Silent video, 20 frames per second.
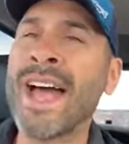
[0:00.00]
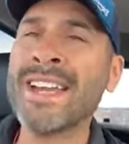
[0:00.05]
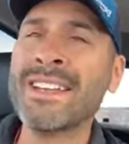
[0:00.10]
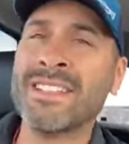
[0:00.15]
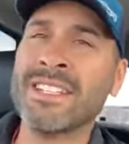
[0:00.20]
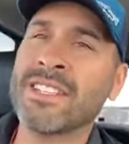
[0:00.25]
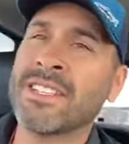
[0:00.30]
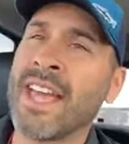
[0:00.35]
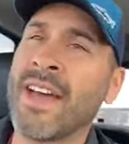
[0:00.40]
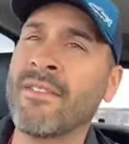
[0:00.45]
I
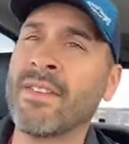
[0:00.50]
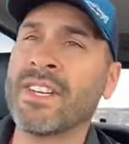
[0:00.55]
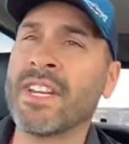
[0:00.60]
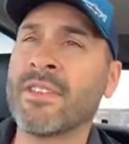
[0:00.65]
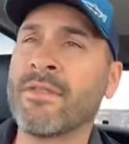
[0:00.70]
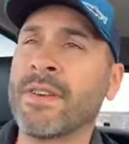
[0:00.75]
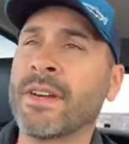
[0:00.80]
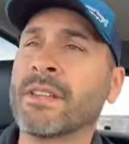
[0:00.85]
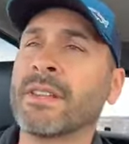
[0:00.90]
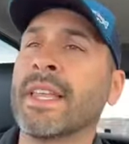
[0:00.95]
just have a
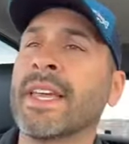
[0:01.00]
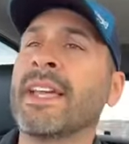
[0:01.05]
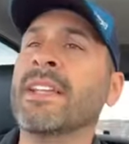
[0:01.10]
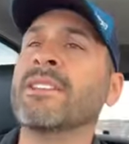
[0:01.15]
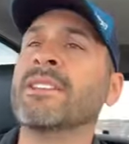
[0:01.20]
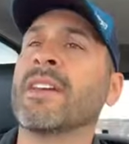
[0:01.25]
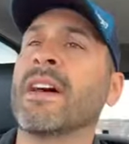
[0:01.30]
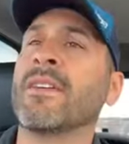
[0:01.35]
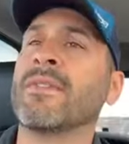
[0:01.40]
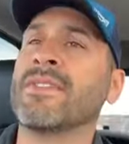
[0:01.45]
different
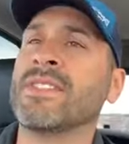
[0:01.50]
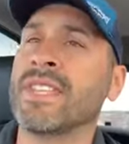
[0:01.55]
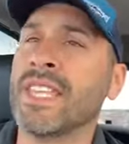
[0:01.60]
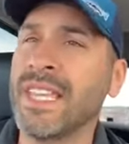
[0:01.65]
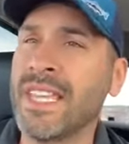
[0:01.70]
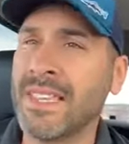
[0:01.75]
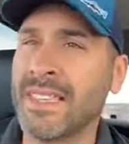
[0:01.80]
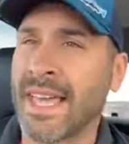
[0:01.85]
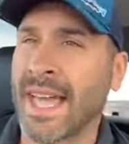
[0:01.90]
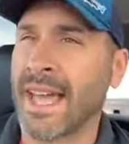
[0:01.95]
lens of
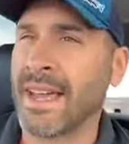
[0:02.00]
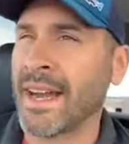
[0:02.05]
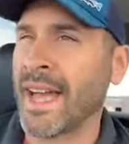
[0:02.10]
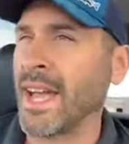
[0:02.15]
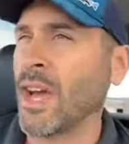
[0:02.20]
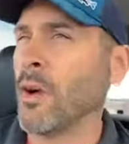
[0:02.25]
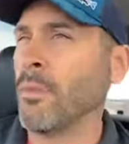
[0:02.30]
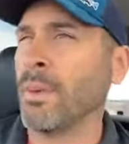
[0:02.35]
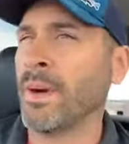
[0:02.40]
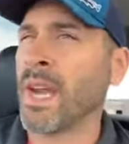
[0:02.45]
seeing that. And
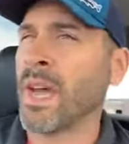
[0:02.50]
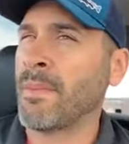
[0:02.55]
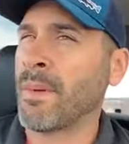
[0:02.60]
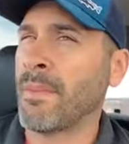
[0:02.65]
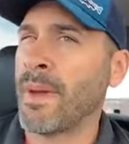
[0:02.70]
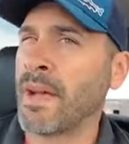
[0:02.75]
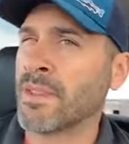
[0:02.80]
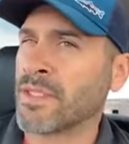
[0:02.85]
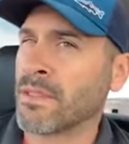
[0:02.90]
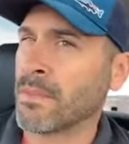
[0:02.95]
I opened up
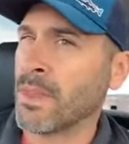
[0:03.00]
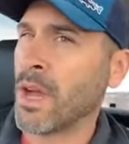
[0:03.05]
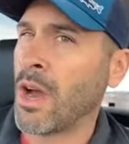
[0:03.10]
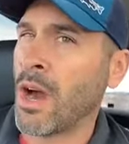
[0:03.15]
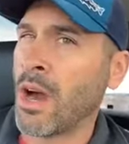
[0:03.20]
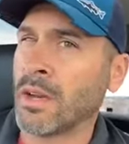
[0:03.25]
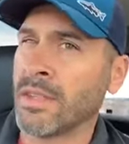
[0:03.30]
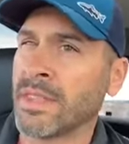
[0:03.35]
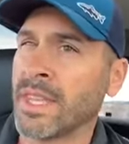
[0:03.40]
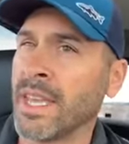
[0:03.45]
about some of the
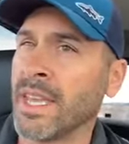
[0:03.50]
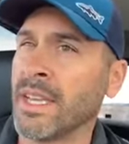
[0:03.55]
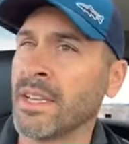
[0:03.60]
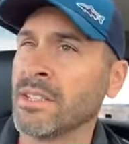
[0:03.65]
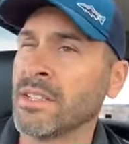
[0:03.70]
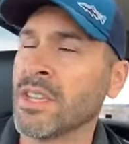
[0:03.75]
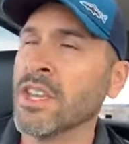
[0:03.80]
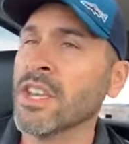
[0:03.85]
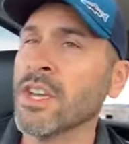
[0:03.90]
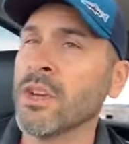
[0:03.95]
hard
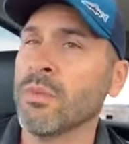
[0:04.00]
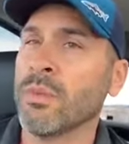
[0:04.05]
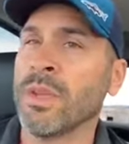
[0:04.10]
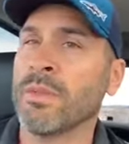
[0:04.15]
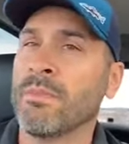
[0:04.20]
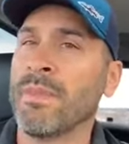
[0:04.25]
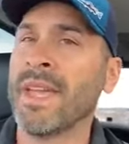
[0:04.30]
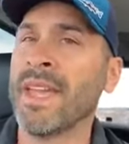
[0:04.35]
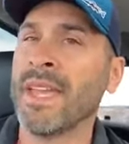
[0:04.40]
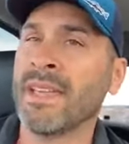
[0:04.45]
things
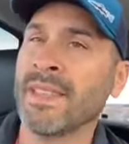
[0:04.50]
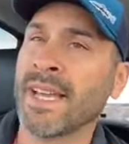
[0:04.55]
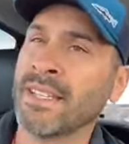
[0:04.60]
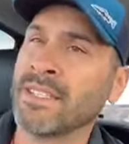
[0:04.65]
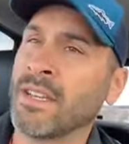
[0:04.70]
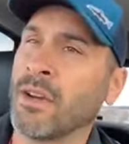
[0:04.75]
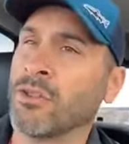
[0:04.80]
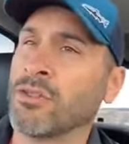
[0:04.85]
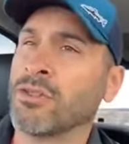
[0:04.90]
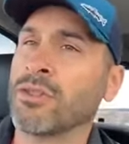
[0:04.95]
with me, and
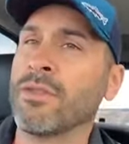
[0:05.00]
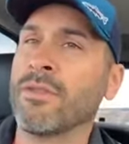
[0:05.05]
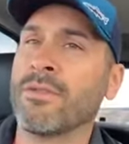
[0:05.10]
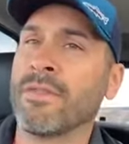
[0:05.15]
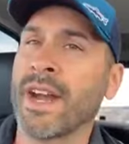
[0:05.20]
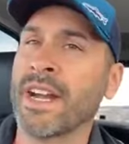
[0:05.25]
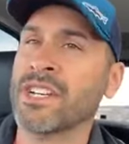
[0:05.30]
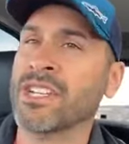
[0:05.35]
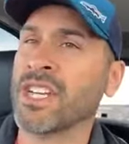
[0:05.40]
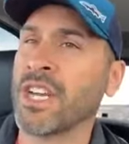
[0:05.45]
that's how true
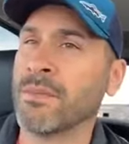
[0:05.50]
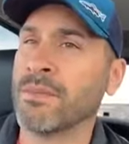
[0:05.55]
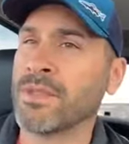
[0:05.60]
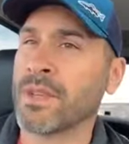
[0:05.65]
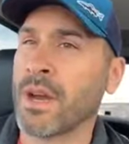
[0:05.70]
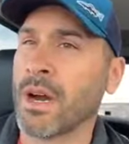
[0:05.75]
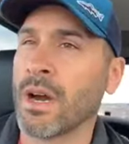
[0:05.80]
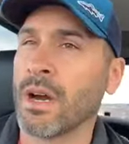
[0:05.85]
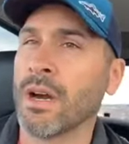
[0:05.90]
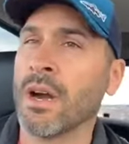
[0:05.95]
friendships
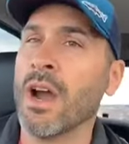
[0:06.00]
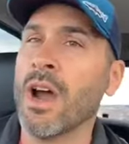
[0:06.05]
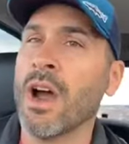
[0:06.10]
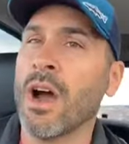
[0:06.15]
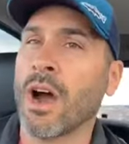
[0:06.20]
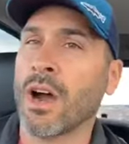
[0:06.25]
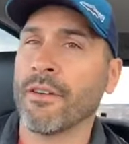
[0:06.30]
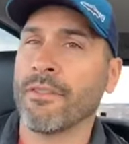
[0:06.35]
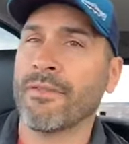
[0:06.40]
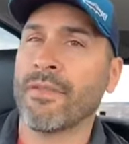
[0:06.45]
are,
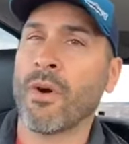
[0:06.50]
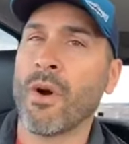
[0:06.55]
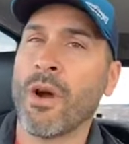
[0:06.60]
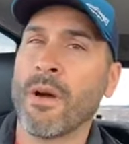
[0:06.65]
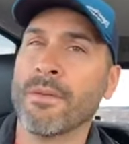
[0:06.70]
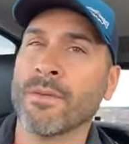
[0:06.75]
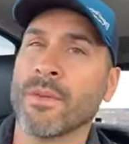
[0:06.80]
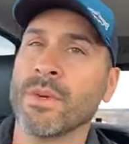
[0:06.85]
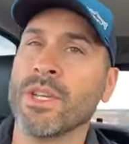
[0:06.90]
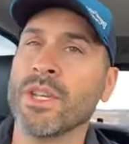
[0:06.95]
are
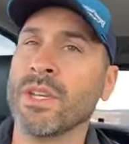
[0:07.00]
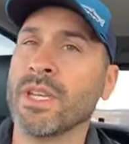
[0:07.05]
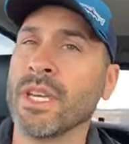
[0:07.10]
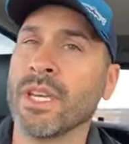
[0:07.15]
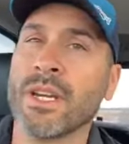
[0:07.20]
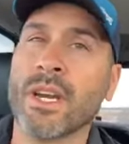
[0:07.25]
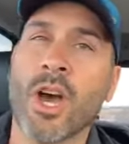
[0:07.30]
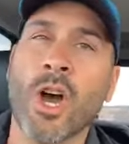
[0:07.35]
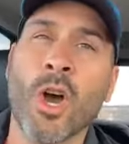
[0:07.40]
formed, when you can